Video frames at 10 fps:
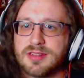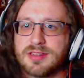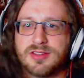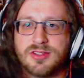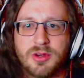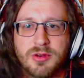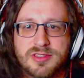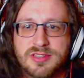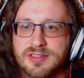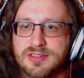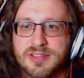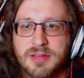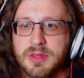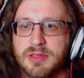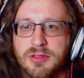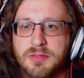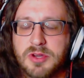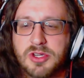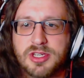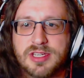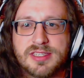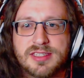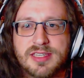Jonas is stumbling through the bushes.